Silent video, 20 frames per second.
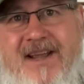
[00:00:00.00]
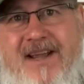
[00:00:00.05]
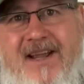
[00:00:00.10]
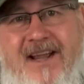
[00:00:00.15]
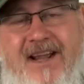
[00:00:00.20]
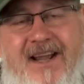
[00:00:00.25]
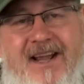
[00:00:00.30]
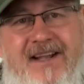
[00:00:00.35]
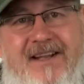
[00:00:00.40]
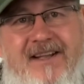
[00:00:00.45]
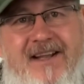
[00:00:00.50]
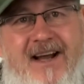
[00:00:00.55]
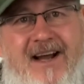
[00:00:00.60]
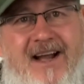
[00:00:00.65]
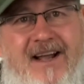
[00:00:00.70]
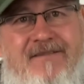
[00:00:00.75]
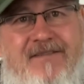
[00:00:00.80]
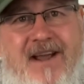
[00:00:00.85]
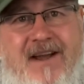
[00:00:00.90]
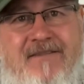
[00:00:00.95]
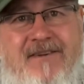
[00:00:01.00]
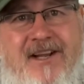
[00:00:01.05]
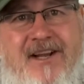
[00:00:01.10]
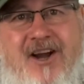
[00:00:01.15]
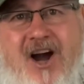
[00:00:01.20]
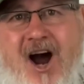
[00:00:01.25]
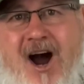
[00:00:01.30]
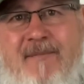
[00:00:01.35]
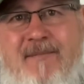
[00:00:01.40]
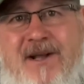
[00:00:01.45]
And if you have any
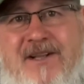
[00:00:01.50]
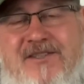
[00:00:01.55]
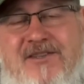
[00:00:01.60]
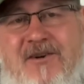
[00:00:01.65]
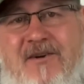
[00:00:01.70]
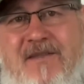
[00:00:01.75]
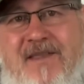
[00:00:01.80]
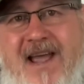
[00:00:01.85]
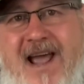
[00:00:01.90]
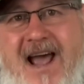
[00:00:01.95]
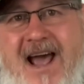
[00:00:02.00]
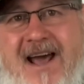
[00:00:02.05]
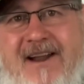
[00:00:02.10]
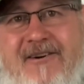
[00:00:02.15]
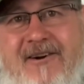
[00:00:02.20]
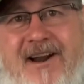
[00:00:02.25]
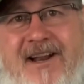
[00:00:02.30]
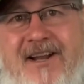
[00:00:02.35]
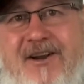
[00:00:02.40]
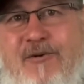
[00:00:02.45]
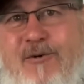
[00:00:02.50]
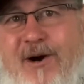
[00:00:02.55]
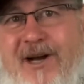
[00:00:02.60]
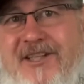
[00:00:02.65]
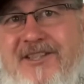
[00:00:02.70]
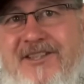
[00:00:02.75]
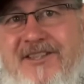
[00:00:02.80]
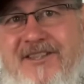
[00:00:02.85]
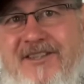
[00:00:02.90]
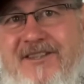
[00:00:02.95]
comments on that or any
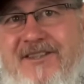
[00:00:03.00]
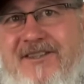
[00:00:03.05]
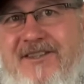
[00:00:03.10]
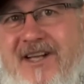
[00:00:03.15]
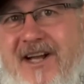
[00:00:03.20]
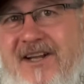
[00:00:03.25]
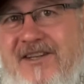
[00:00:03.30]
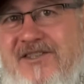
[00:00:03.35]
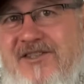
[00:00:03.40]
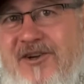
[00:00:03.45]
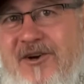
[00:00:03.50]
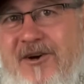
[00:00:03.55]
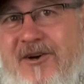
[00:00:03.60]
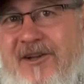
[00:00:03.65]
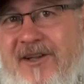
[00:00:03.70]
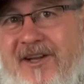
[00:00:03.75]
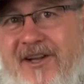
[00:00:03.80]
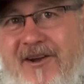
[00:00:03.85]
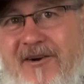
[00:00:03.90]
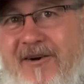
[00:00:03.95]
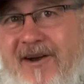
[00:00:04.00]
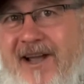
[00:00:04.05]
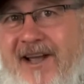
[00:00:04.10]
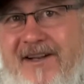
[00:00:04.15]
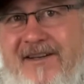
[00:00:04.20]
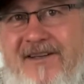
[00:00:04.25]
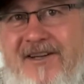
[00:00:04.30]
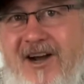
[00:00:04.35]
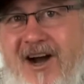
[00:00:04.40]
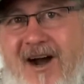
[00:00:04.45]
questions, certainly go
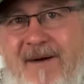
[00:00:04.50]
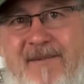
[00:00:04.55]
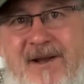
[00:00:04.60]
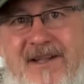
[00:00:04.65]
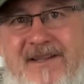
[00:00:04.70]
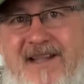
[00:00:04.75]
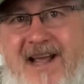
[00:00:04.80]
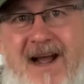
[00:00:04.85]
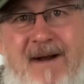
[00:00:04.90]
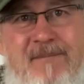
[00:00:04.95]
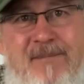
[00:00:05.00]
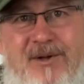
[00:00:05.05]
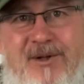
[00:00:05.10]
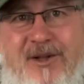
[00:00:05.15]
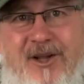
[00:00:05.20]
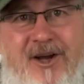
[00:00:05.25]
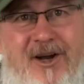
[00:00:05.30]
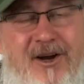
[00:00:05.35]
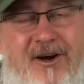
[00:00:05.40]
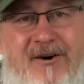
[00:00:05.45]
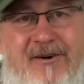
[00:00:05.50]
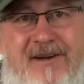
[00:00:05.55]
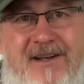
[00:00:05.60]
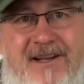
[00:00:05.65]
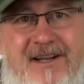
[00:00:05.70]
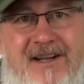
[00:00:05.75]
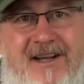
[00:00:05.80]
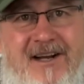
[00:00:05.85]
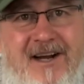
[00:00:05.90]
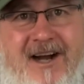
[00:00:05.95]
ahead and comment down below.
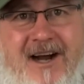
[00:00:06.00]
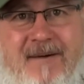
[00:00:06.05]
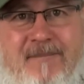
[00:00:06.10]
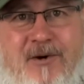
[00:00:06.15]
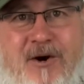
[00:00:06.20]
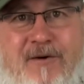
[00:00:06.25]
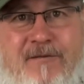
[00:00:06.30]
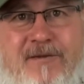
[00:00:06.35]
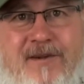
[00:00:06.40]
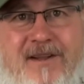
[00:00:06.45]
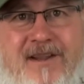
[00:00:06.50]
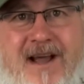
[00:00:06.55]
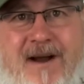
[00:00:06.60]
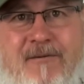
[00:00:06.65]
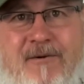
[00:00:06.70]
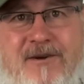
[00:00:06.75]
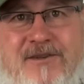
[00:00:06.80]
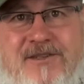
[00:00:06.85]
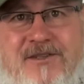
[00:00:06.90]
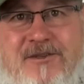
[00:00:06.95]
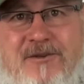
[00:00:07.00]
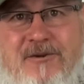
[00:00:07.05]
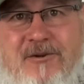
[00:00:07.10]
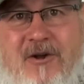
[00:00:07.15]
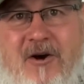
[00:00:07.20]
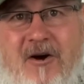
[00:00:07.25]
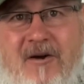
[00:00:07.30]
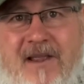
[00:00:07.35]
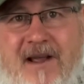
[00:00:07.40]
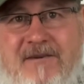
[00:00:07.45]
Hopefully that wasn't too
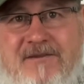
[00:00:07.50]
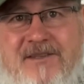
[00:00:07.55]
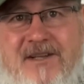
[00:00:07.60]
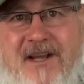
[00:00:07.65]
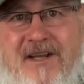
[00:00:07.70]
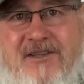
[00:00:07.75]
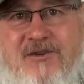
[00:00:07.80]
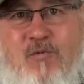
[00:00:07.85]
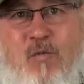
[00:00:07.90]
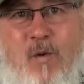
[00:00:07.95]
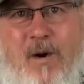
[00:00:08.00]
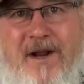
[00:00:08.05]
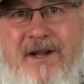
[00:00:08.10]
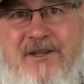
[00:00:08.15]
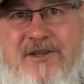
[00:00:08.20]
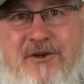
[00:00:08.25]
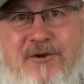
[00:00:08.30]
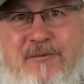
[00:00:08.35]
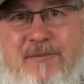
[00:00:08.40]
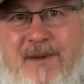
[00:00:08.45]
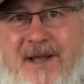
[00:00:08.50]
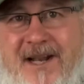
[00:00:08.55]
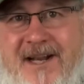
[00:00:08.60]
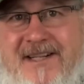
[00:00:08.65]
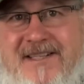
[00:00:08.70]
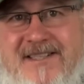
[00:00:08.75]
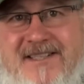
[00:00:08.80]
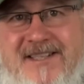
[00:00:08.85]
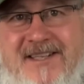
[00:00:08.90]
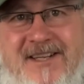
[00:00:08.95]
long. That was like 22
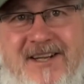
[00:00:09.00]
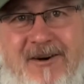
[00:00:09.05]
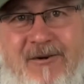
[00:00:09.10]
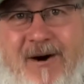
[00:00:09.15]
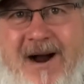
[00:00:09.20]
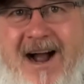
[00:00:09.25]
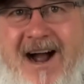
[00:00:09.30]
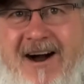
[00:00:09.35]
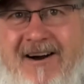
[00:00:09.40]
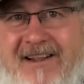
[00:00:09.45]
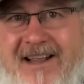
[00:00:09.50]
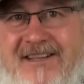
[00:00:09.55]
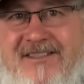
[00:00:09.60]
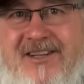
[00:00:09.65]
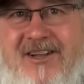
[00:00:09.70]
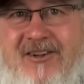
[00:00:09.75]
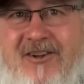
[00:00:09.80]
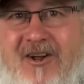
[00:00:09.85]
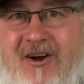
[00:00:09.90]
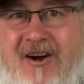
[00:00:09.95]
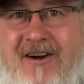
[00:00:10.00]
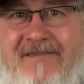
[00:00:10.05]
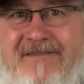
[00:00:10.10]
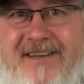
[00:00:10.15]
minutes. Wow, that's a long